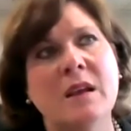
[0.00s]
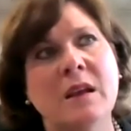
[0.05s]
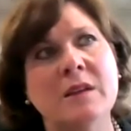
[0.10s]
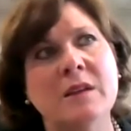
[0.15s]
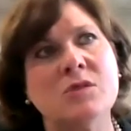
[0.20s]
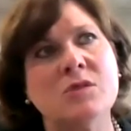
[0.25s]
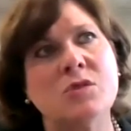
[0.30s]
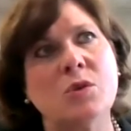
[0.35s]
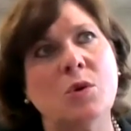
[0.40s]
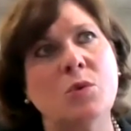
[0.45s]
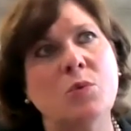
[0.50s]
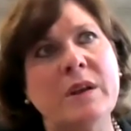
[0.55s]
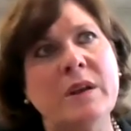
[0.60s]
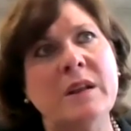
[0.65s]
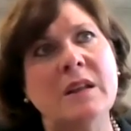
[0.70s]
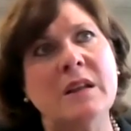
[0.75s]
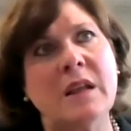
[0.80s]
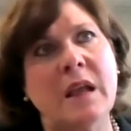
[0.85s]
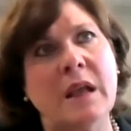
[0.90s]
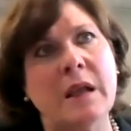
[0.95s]
And so
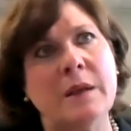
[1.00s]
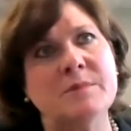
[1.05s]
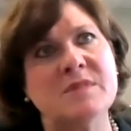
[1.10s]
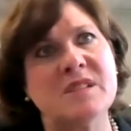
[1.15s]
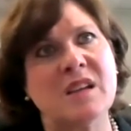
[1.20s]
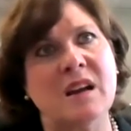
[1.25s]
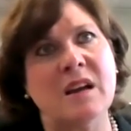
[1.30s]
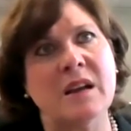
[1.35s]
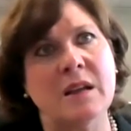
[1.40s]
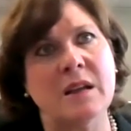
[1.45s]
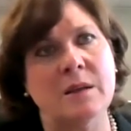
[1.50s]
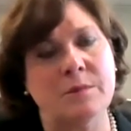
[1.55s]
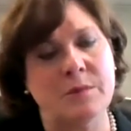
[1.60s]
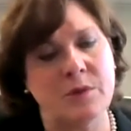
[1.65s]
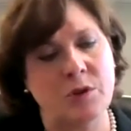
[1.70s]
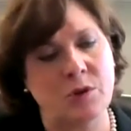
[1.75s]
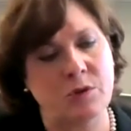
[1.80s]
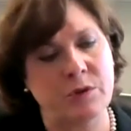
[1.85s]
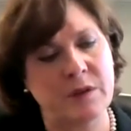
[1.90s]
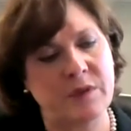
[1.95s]
when it came
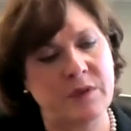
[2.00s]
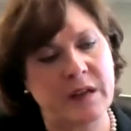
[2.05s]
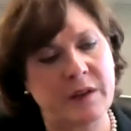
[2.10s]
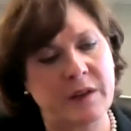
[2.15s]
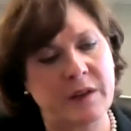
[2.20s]
time, even